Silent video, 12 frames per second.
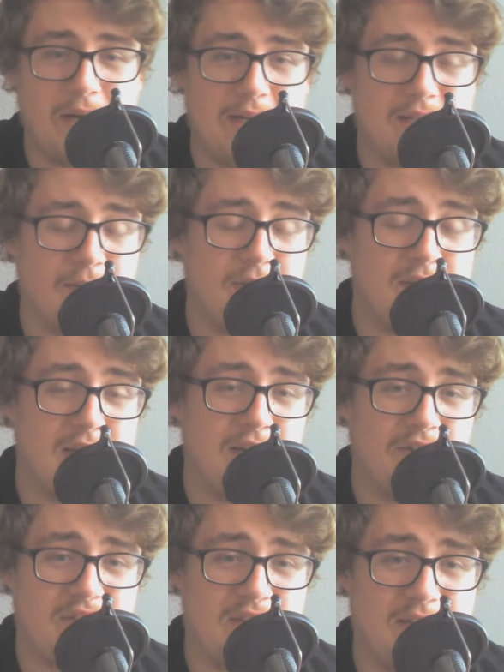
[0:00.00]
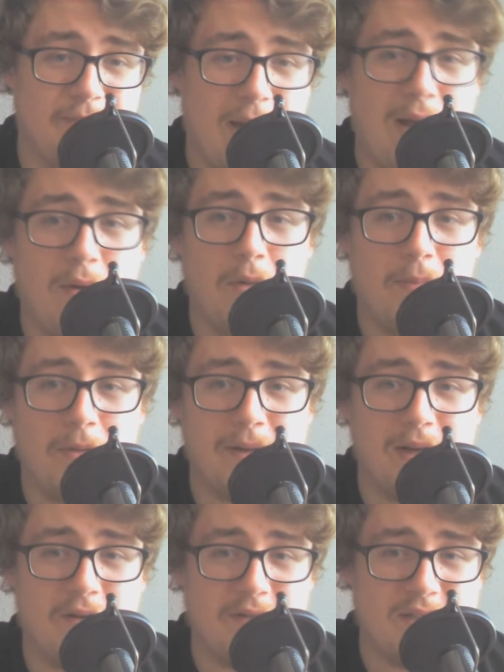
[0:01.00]
ended up Natalya actually
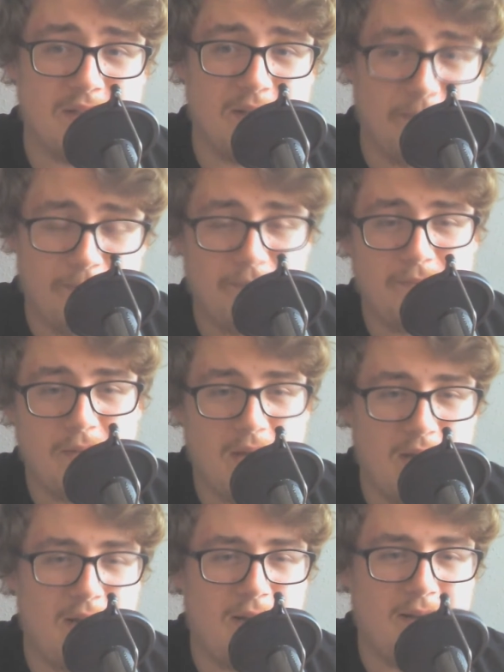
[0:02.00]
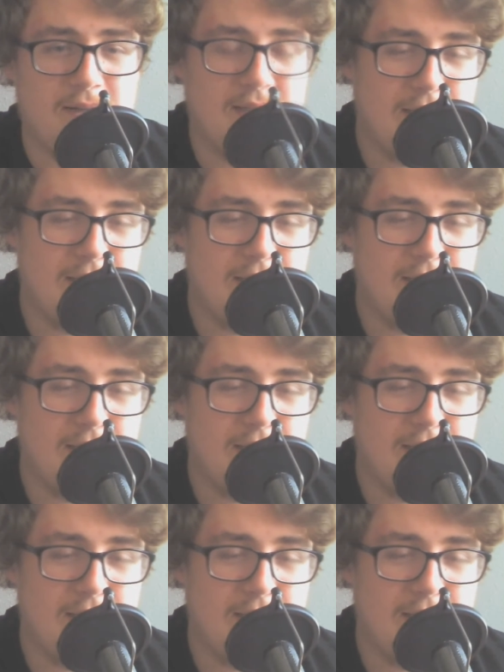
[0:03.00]
powerbombing her into the